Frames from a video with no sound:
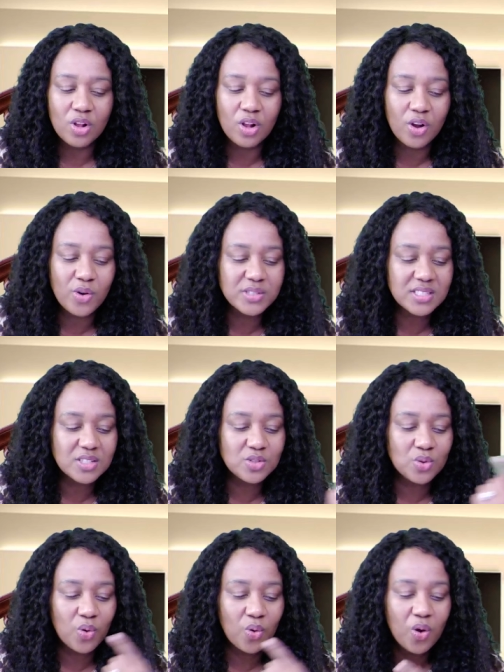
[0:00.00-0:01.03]
close the
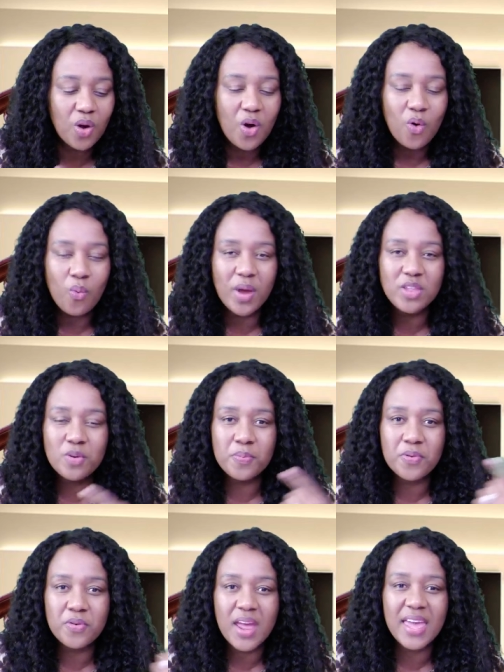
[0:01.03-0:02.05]
door, when you
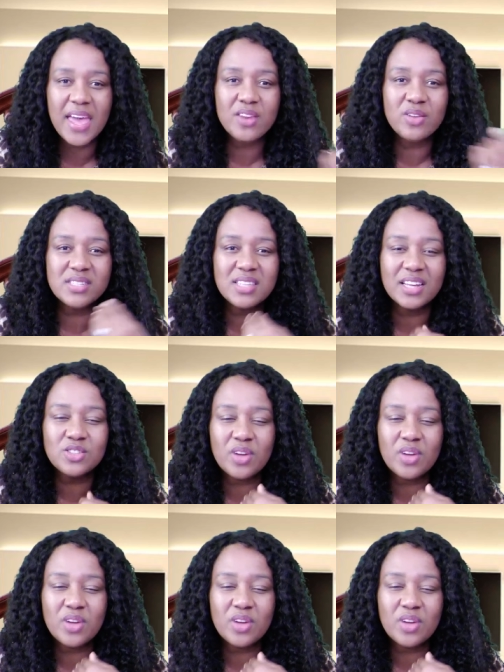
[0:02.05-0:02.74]
pray and you start